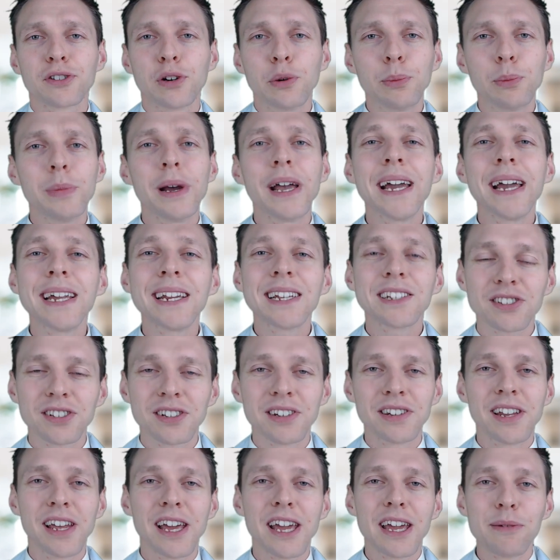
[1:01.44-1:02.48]
your domain
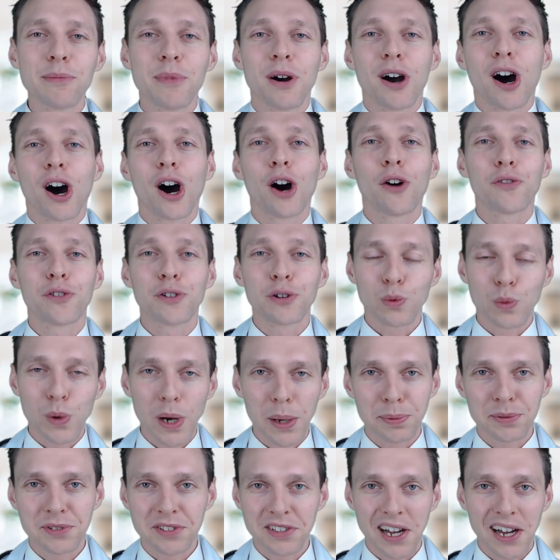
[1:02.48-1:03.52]
is the name of your
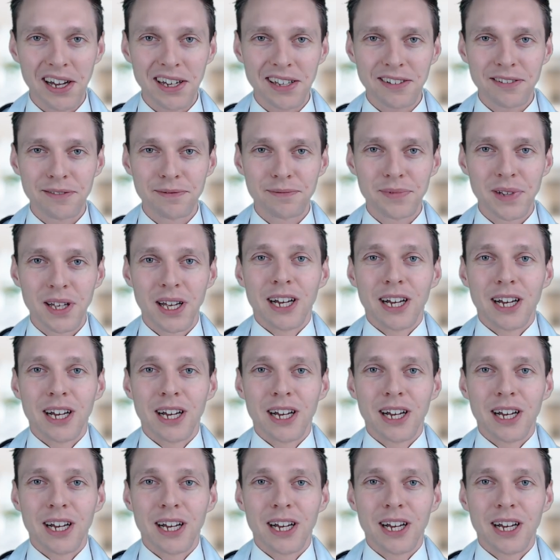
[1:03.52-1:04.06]
website.